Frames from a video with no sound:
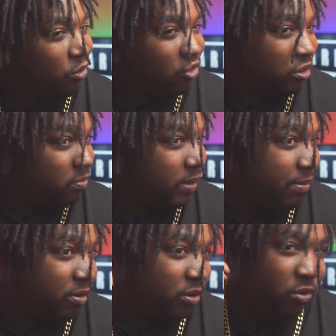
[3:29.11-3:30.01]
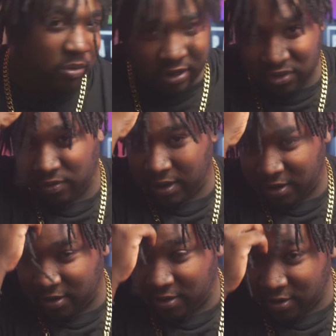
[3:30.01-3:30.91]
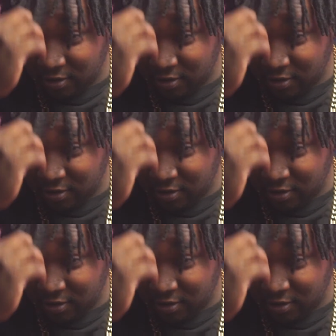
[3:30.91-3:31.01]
You should just be able to do this right here